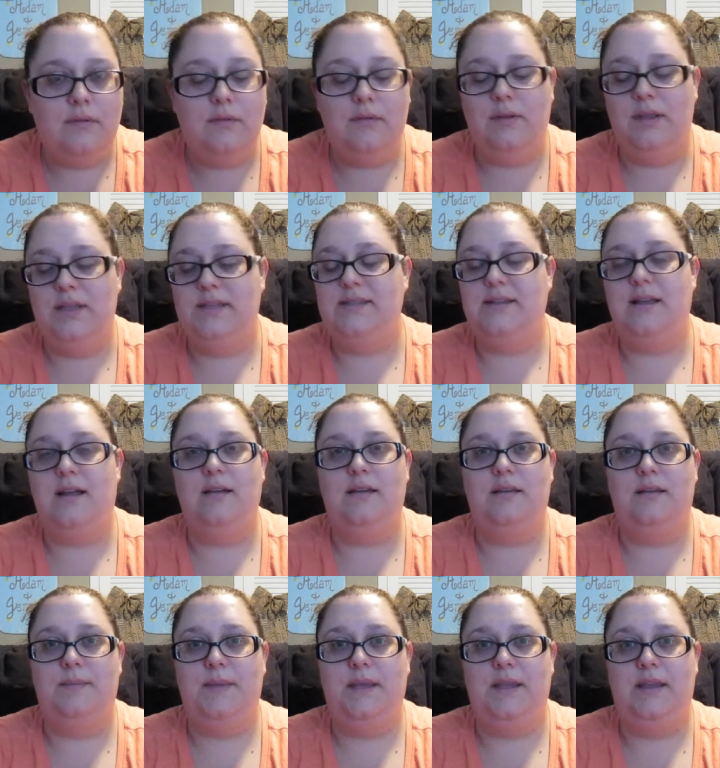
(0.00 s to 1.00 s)
it's not
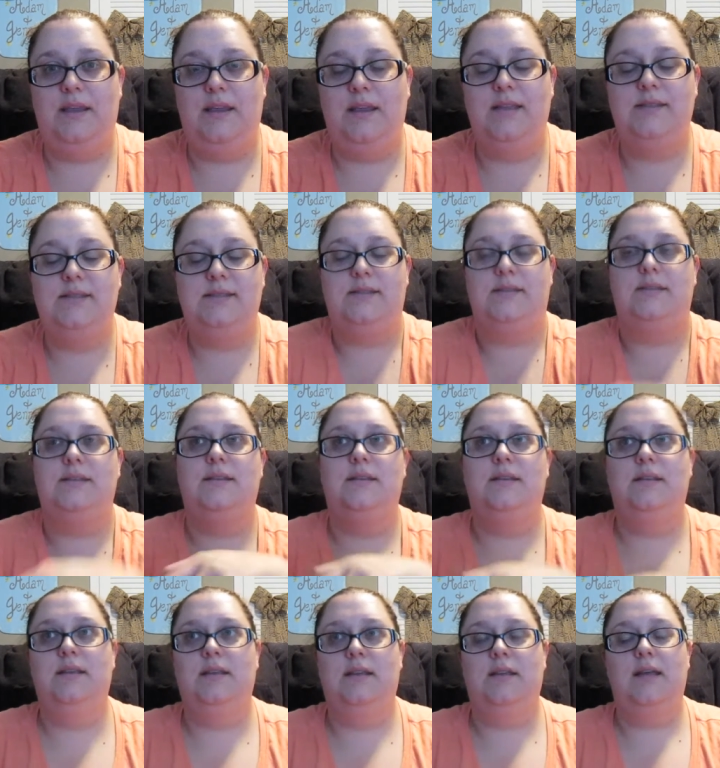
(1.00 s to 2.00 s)
going to be,
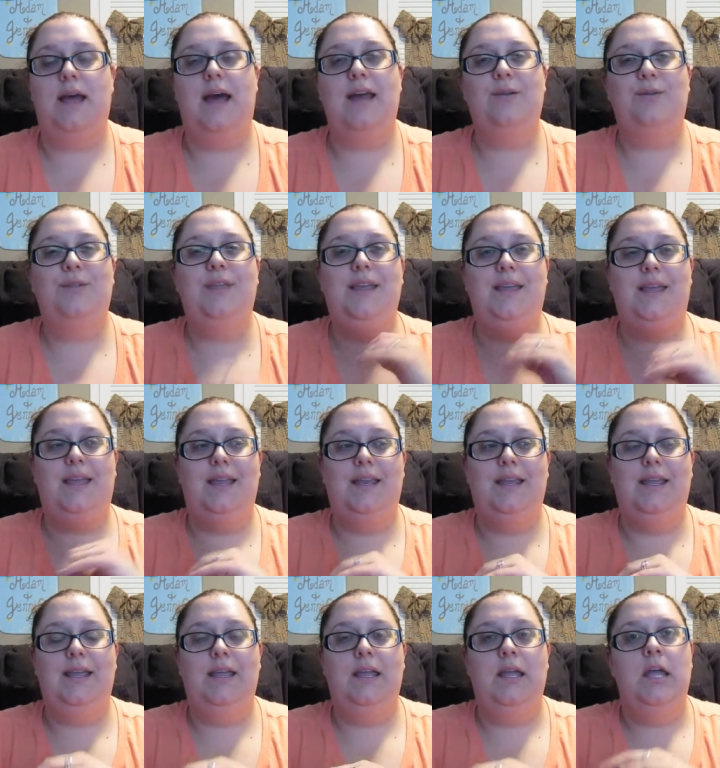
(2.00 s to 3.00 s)
I don't think
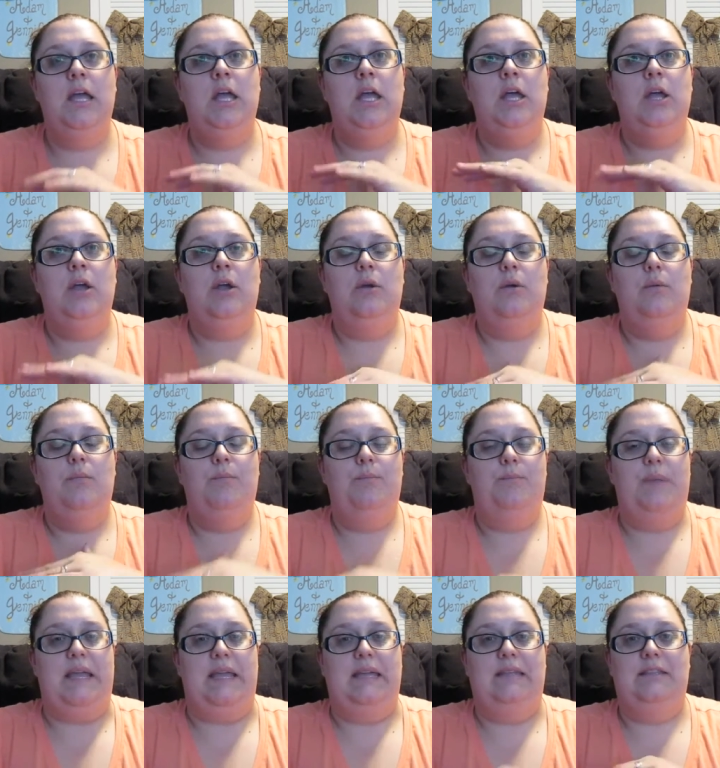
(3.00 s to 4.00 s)
any
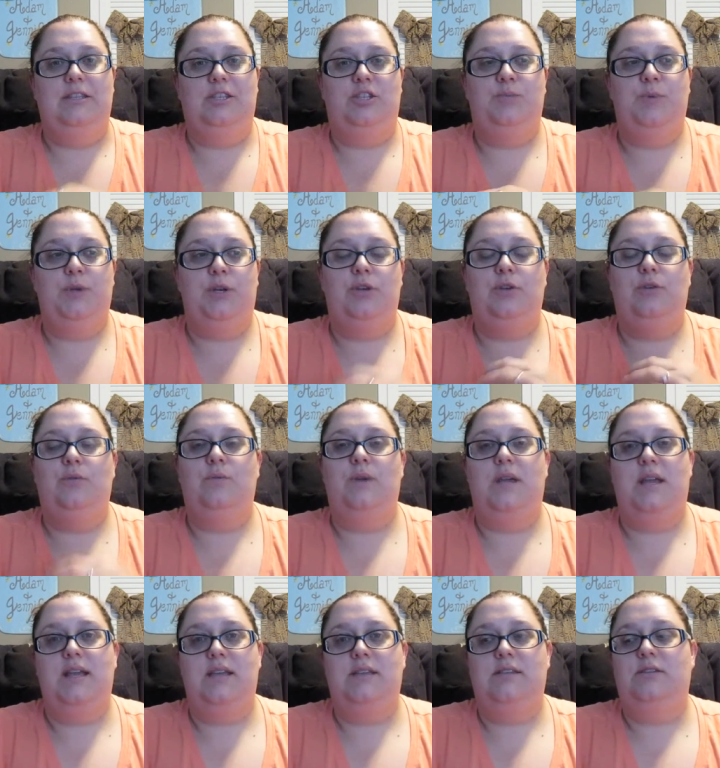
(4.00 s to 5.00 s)
band that you put on your
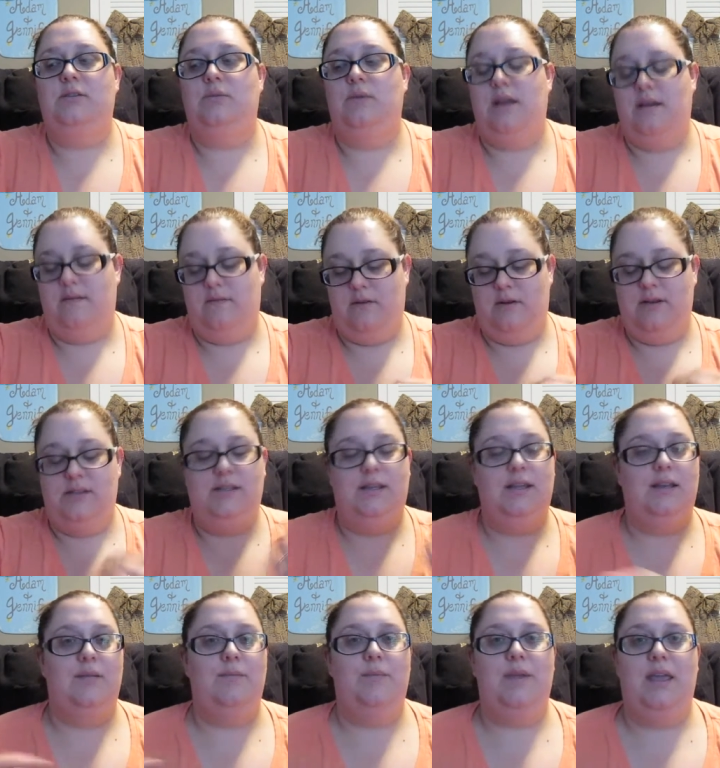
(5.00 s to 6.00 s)
wrist or whatever is
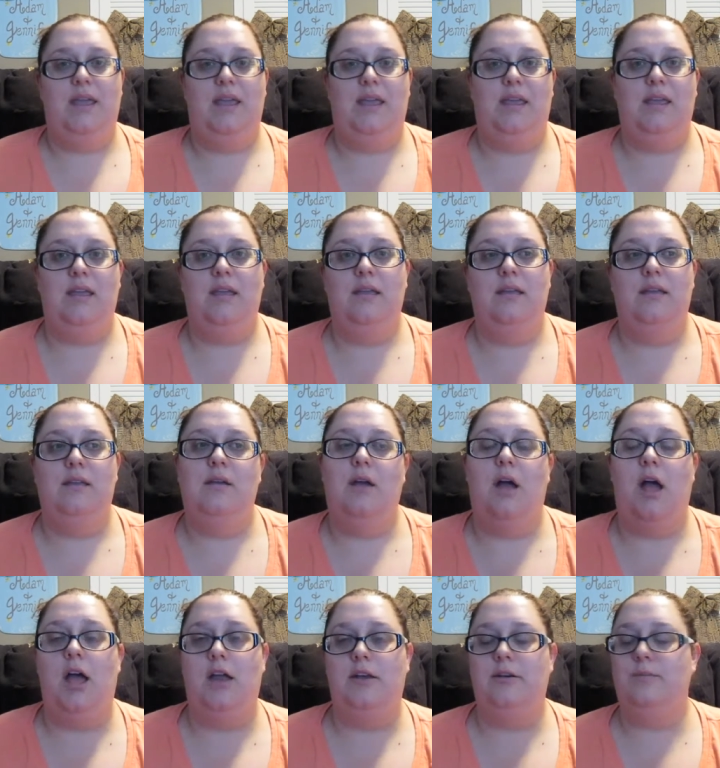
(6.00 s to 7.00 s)
going to be
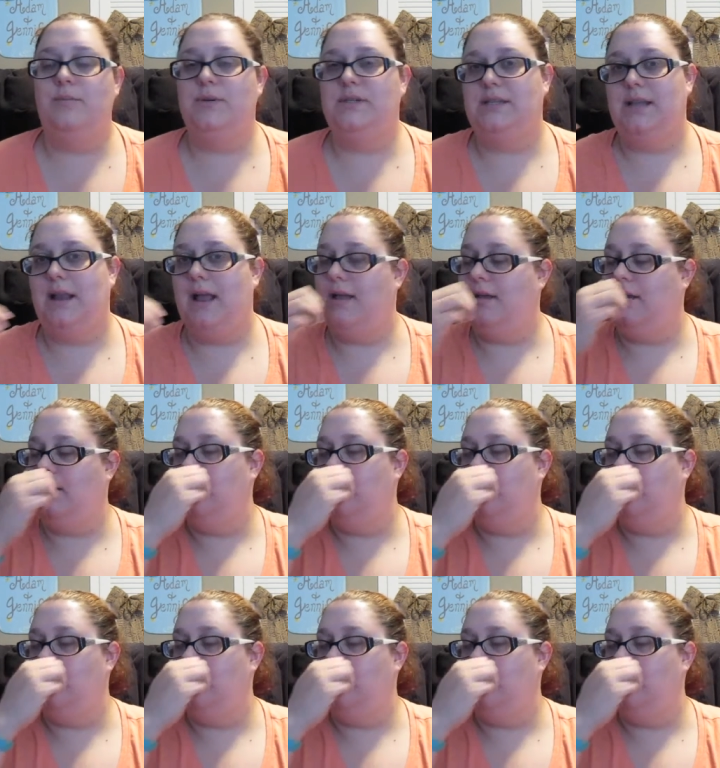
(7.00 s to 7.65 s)
100% accurate